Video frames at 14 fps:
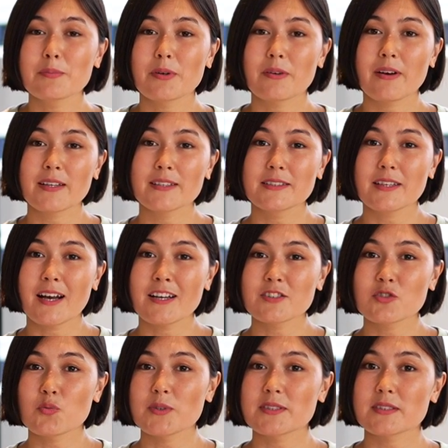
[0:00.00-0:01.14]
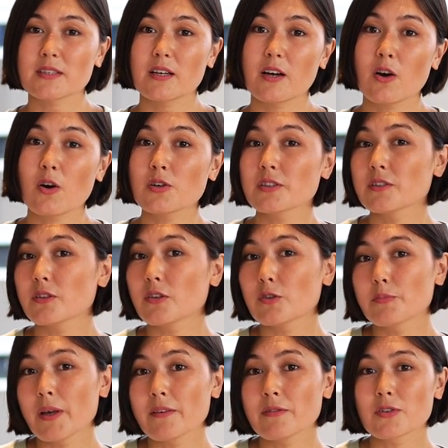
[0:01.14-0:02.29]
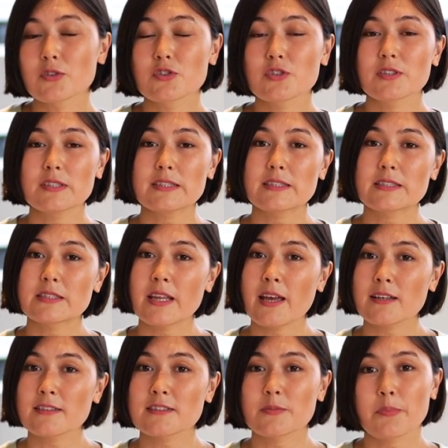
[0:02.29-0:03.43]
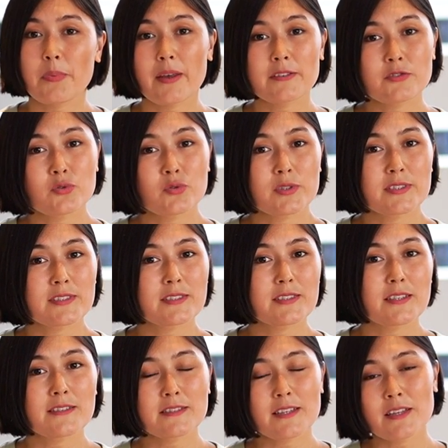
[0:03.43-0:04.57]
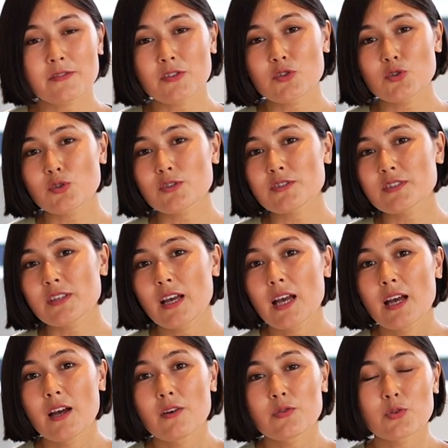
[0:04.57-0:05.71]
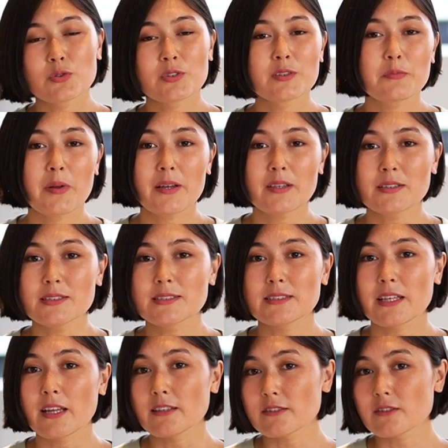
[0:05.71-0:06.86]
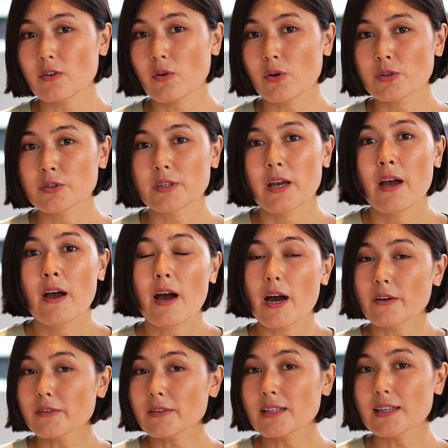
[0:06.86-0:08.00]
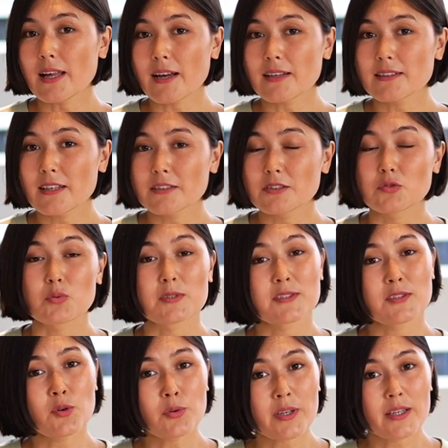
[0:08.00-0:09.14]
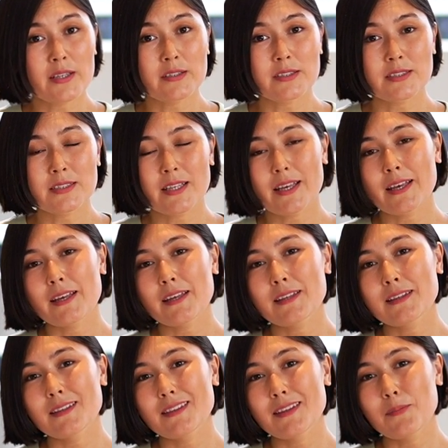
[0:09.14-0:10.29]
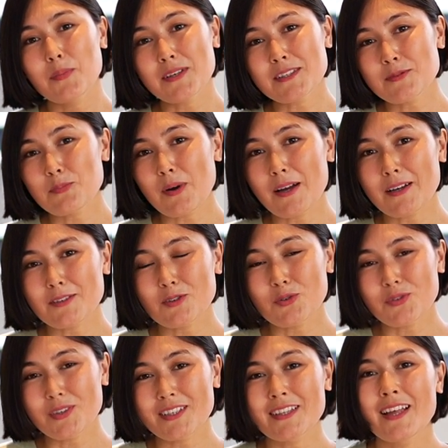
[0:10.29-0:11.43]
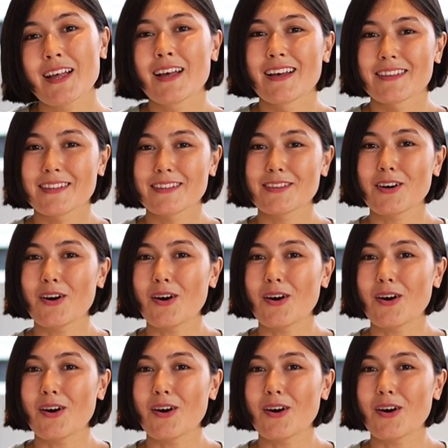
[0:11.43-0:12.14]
provided us with hot and cold beverages, snacks, pastries, sandwiches, fruit and berries, and so on. I really liked that it was so caring, and the best part of it that